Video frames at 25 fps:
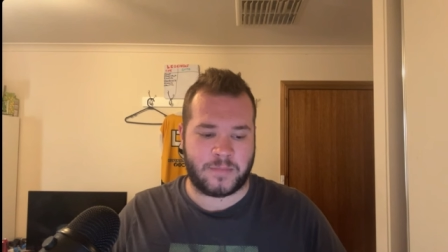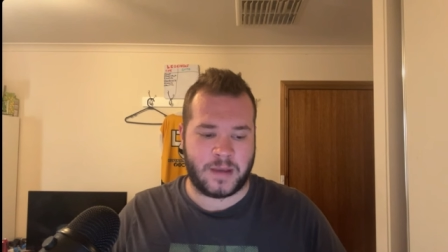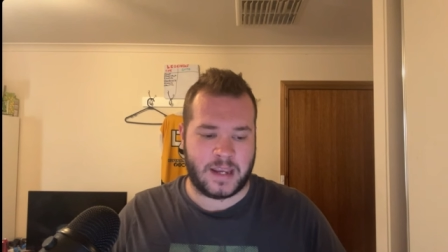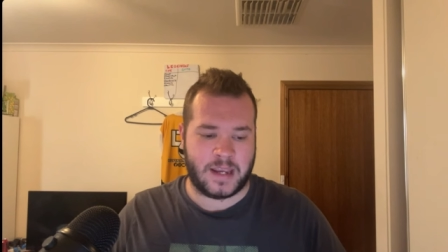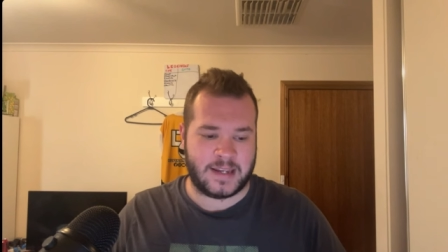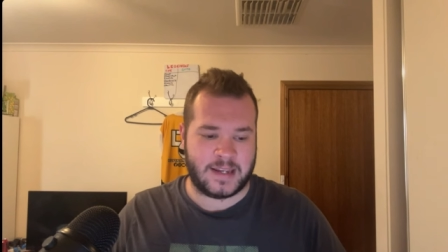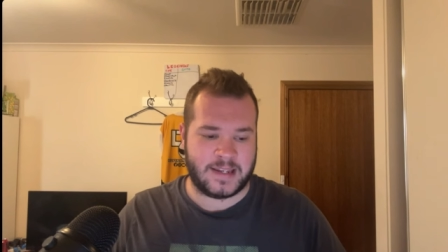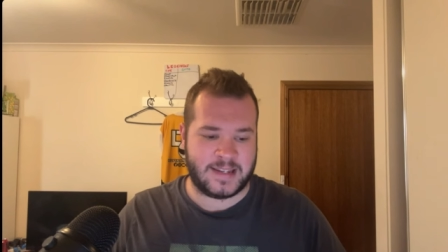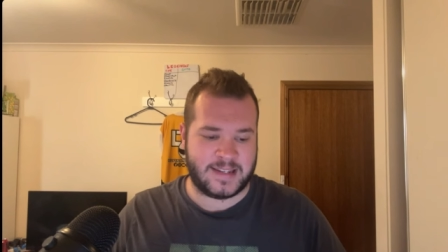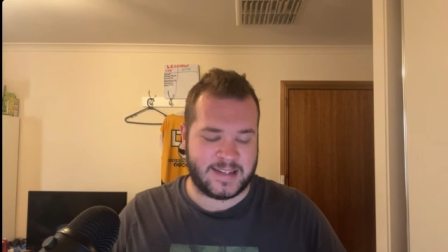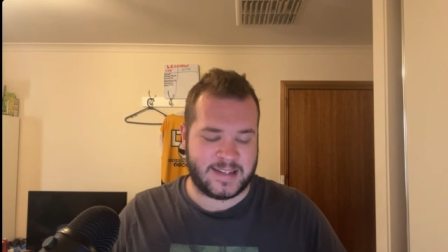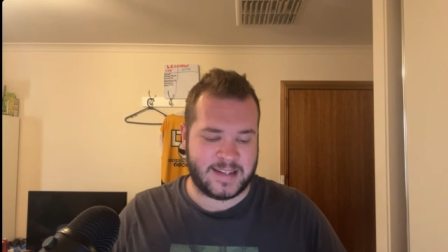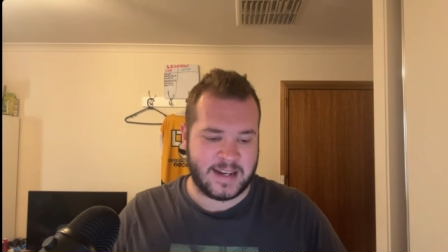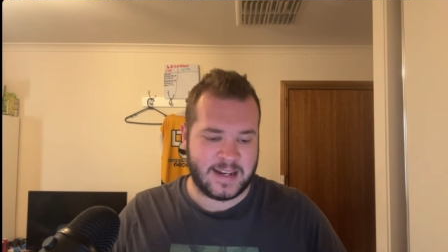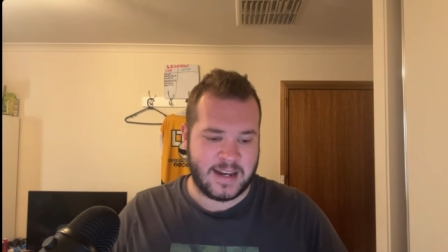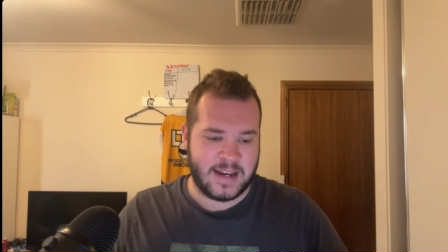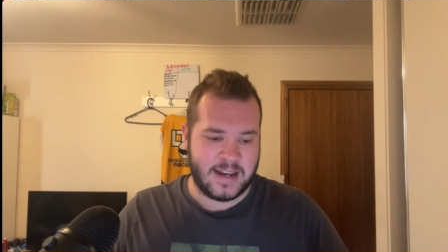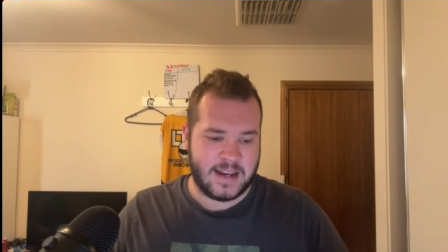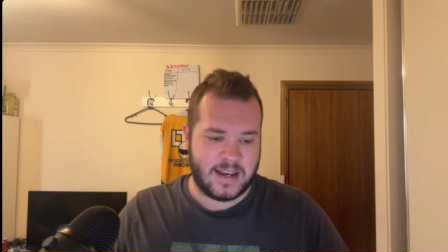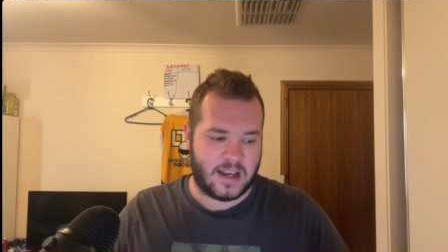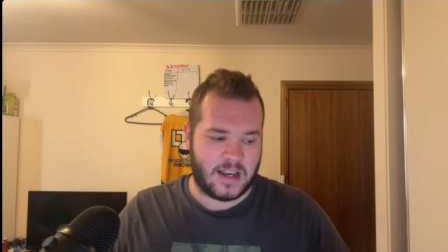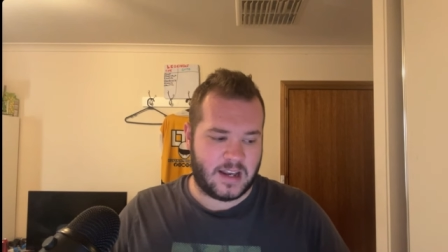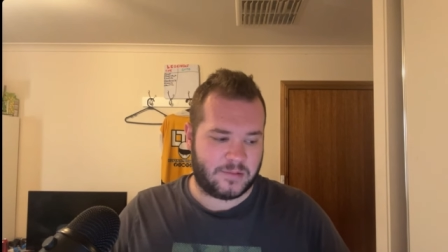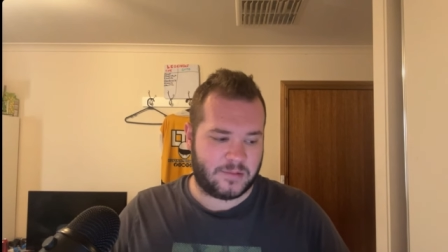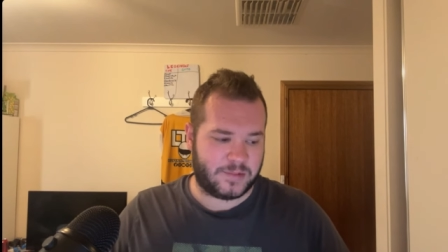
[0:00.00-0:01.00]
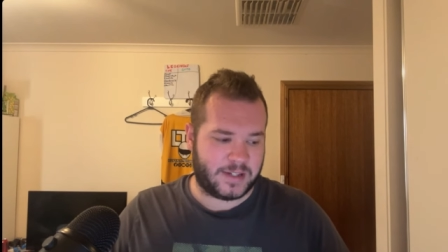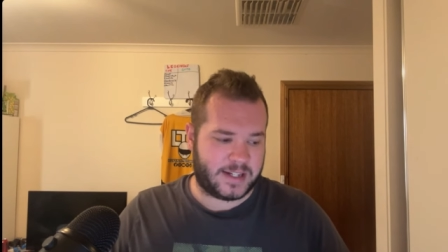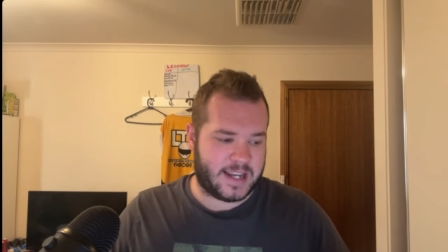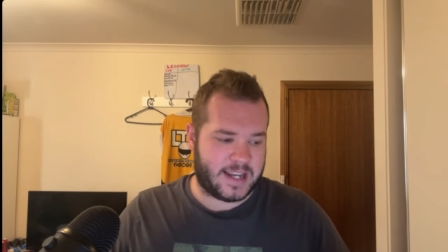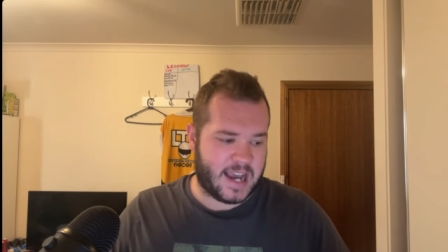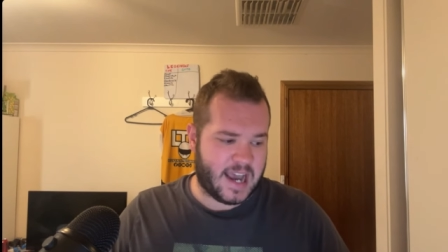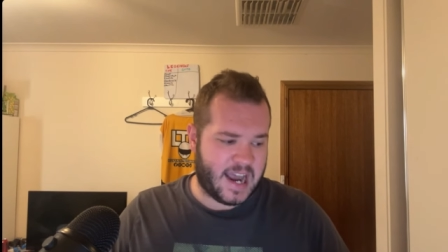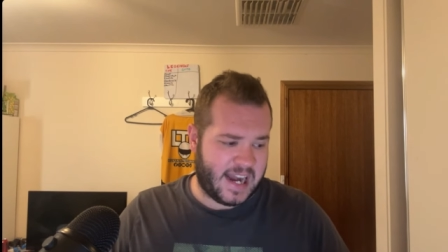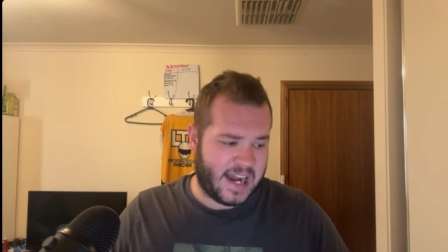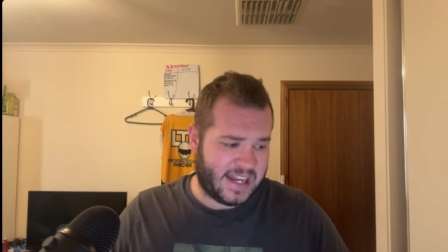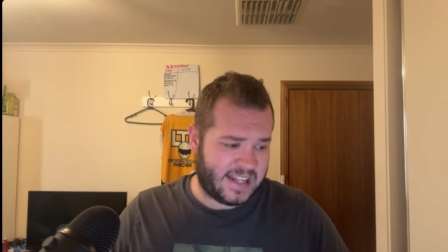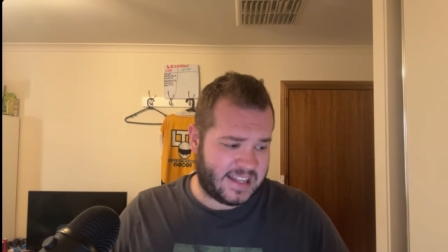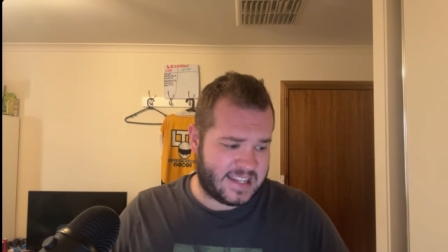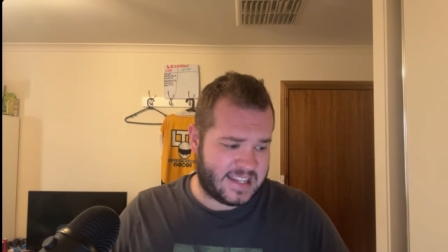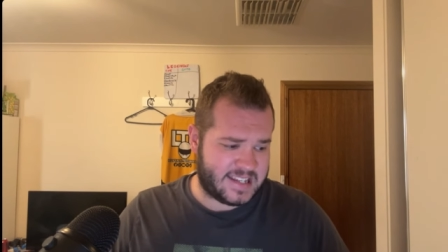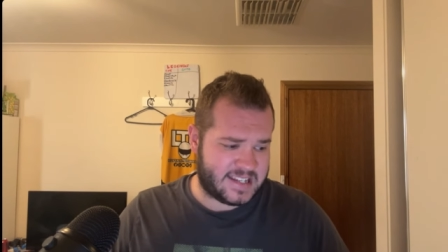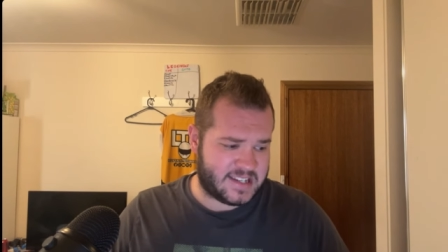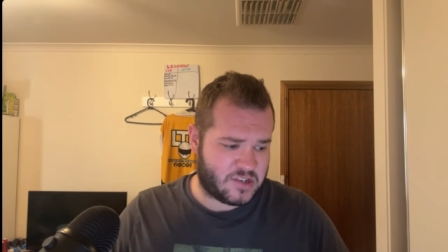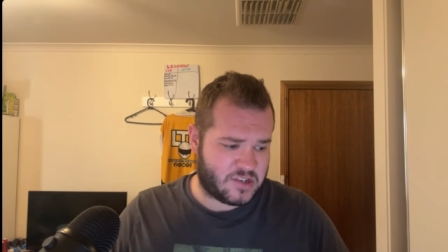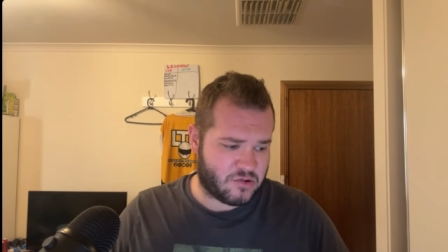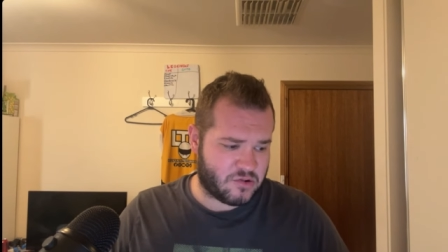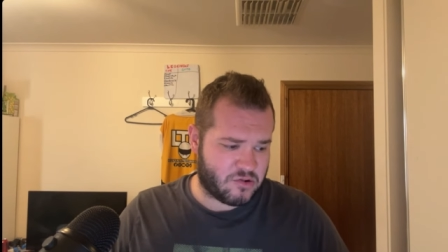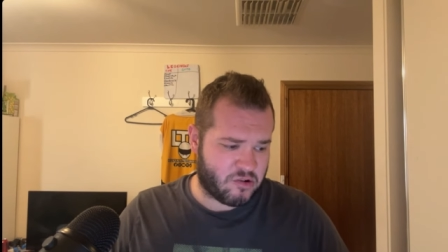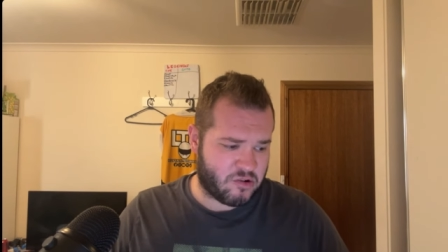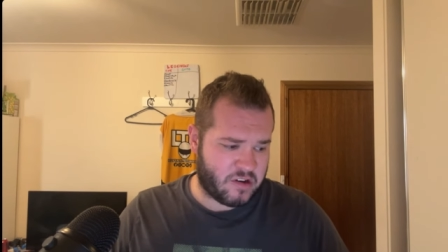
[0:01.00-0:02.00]
piece regarding this
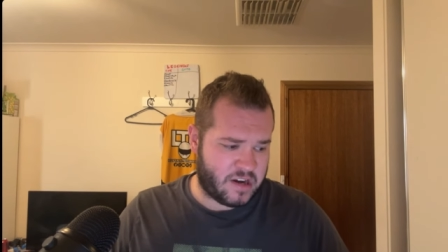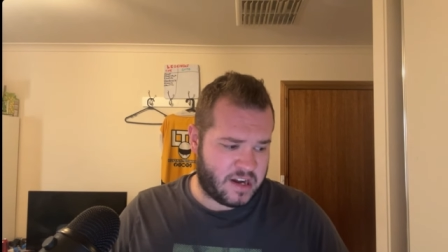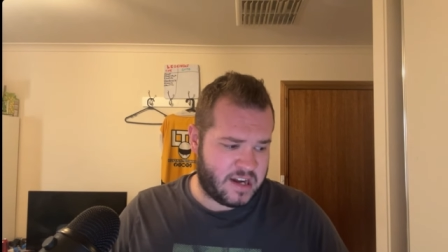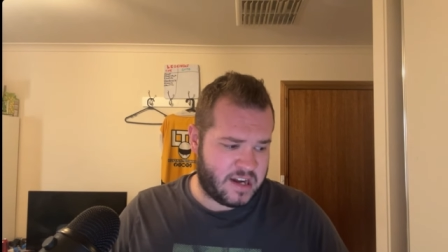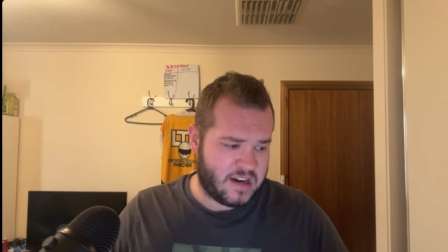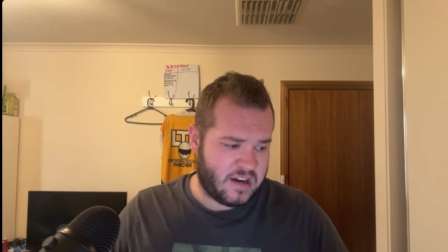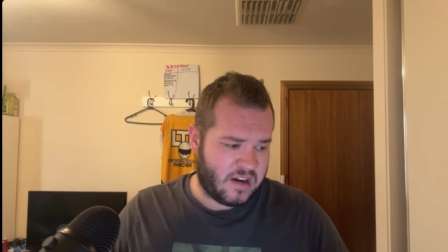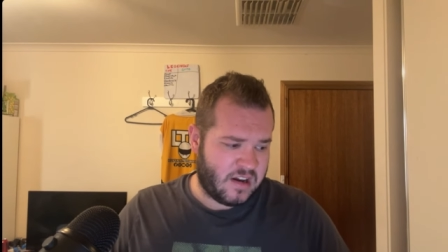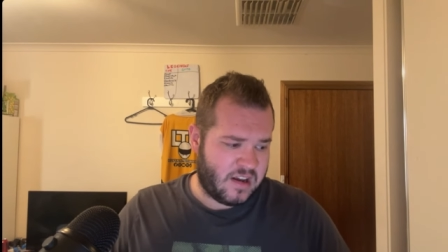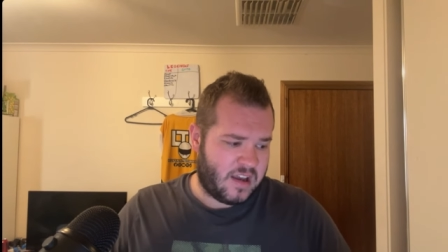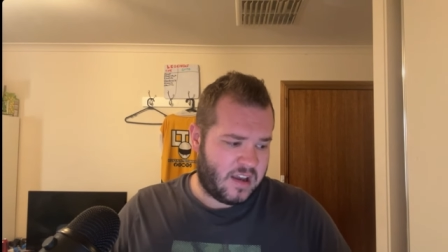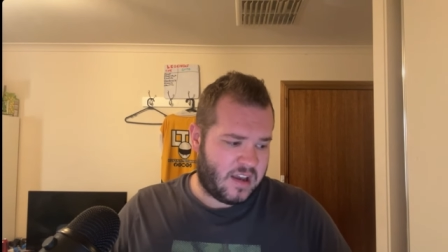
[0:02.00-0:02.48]
story.